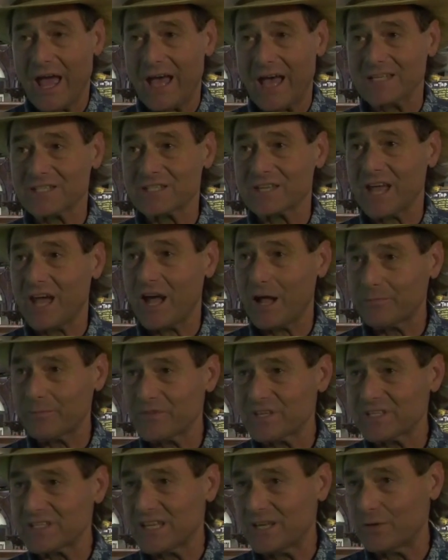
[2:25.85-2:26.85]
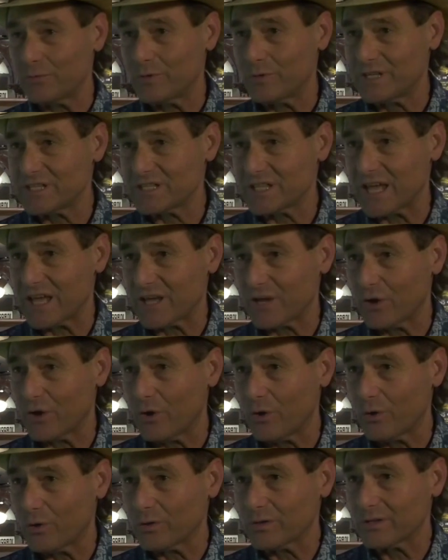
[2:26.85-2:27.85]
has to help the city reach that
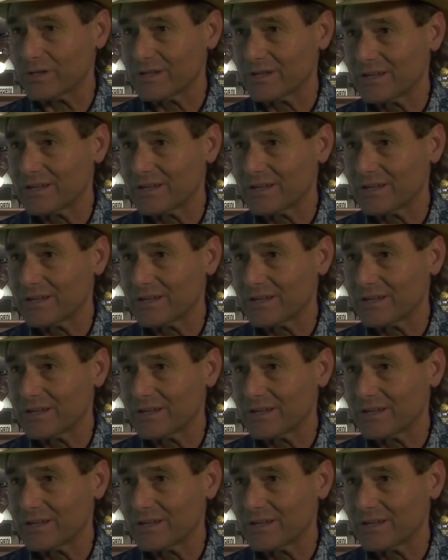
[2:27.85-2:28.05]
goal.